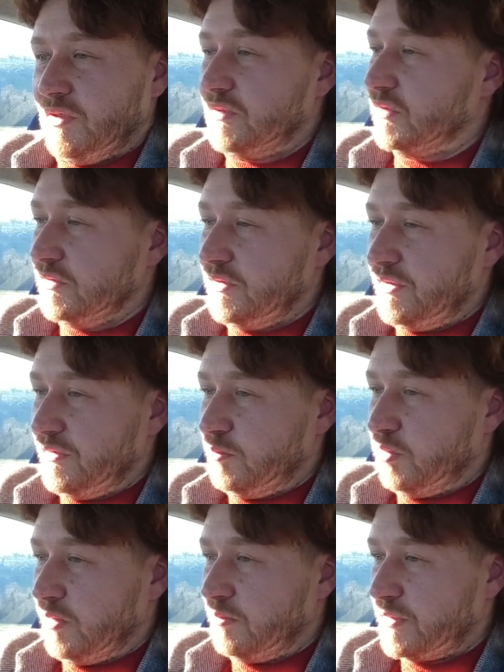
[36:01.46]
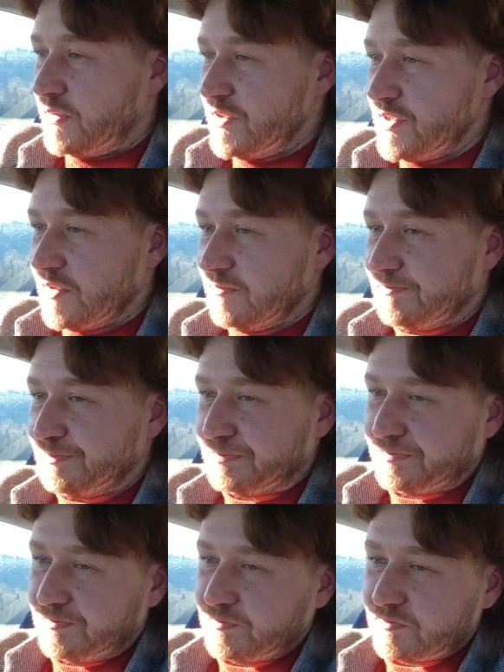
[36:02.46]
including the bumpers,
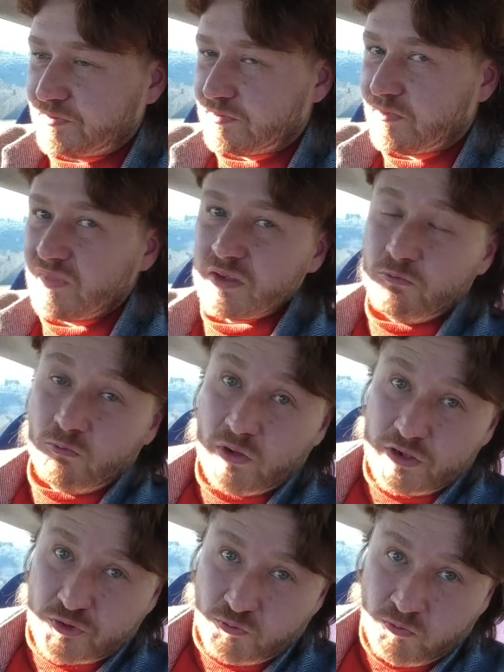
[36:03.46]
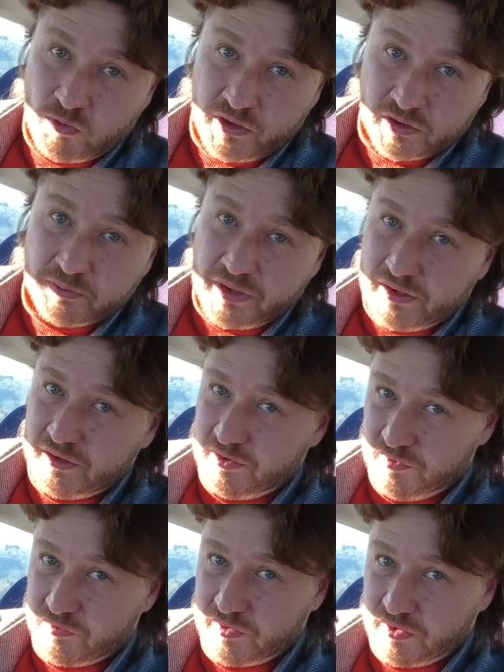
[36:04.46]
which will be
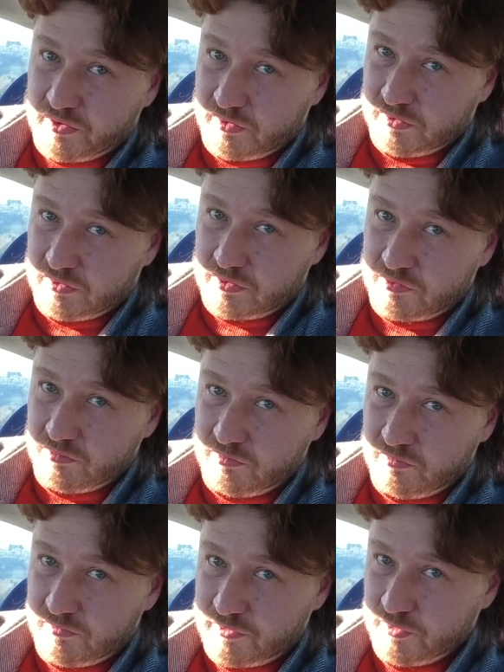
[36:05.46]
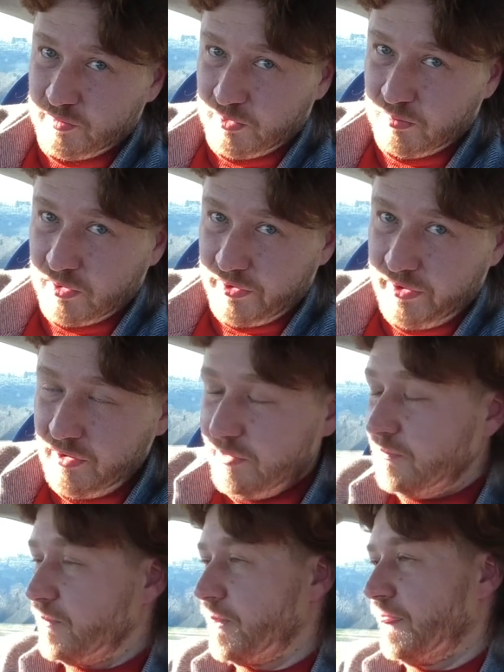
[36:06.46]
in a different color from the
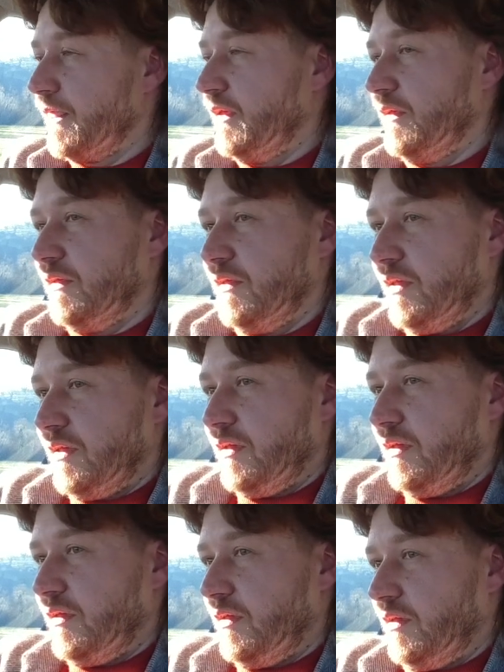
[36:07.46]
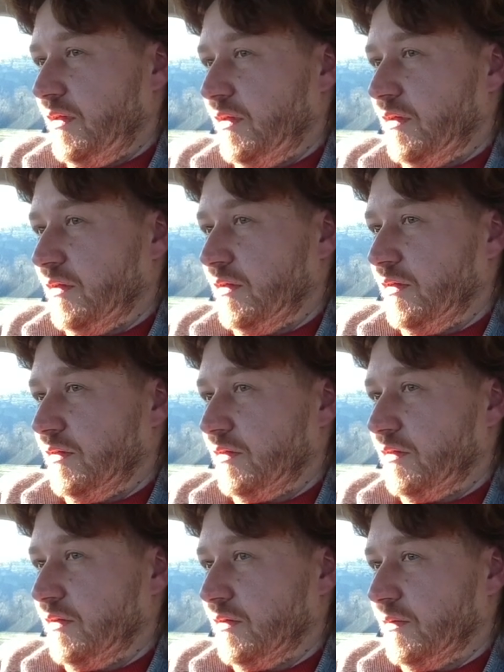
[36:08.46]
body,
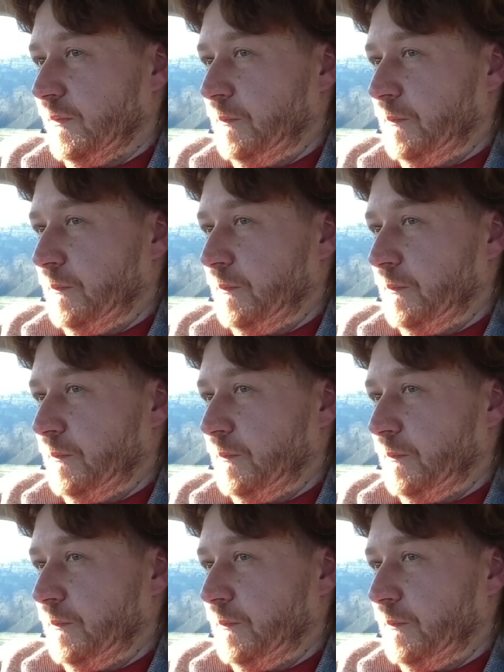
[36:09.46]
and